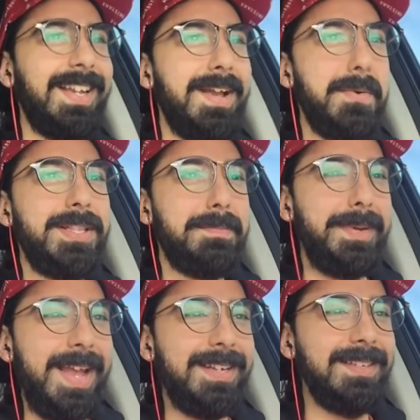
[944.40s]
And I went to
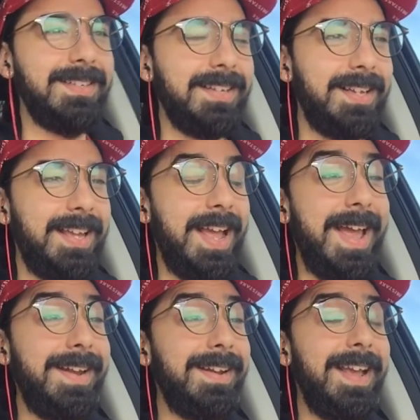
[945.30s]
bed,
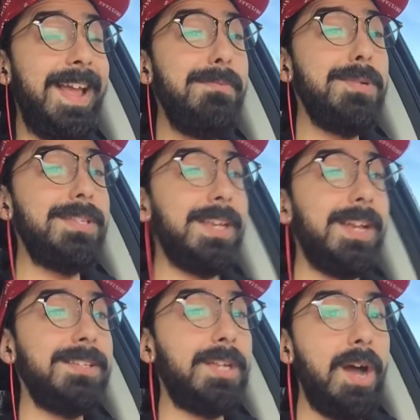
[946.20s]
and it was
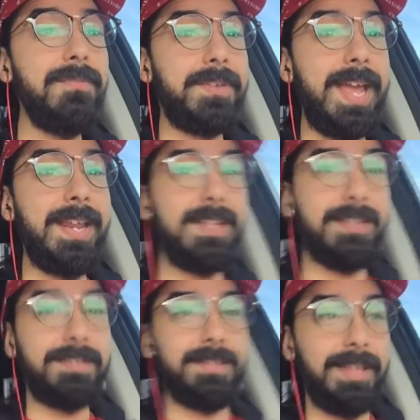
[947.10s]
tough getting
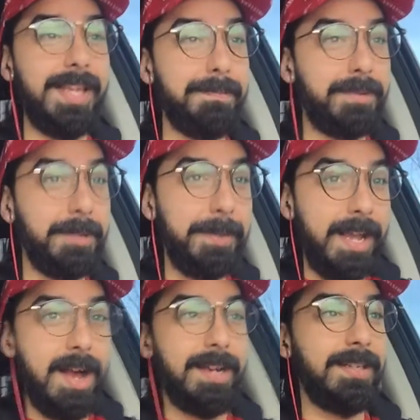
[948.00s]
to sleep, to
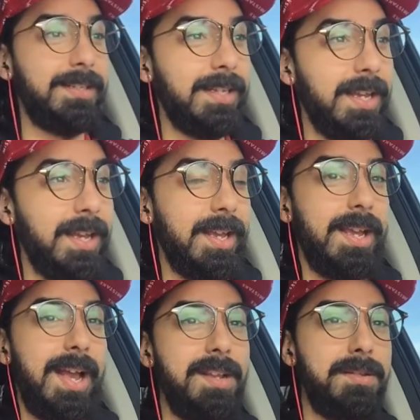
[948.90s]
be honest.
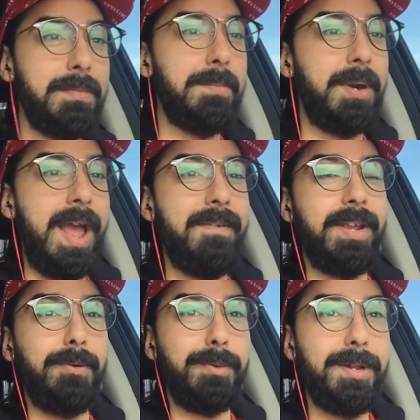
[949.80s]
I just remember
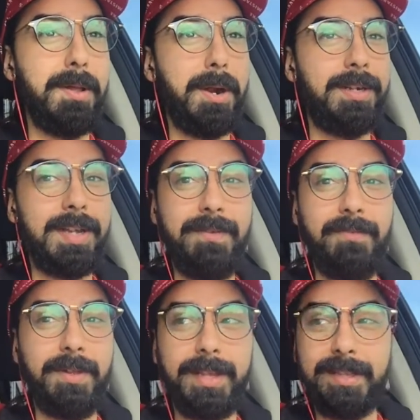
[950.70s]
having a real hard
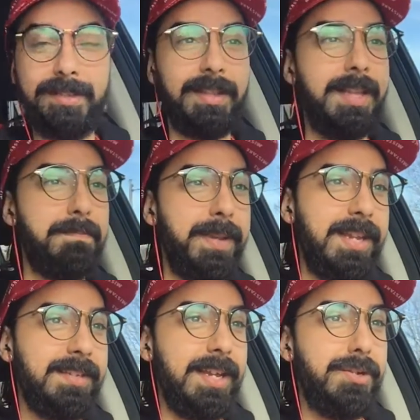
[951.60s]
time falling asleep
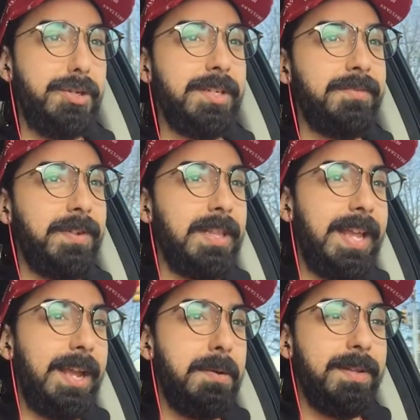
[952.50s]
because I just felt
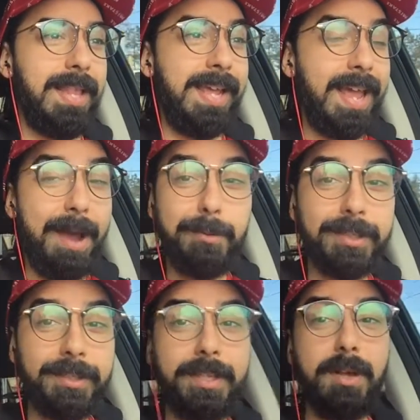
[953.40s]
like I like I
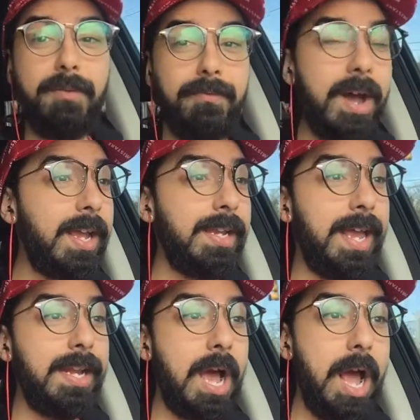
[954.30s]
was still fucking
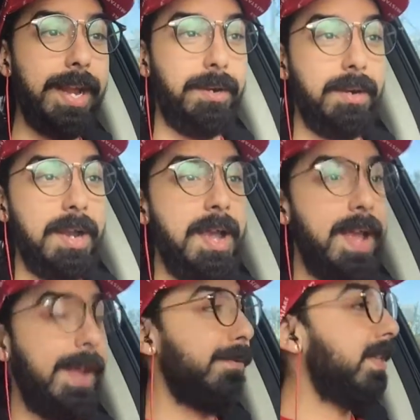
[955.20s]
getting higher
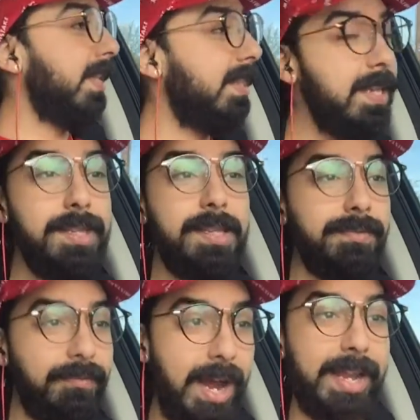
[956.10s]
was like, this
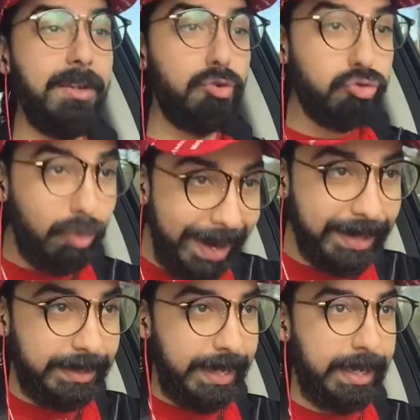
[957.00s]
is fucking
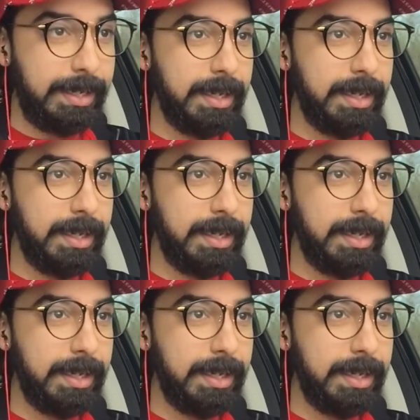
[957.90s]
crazy.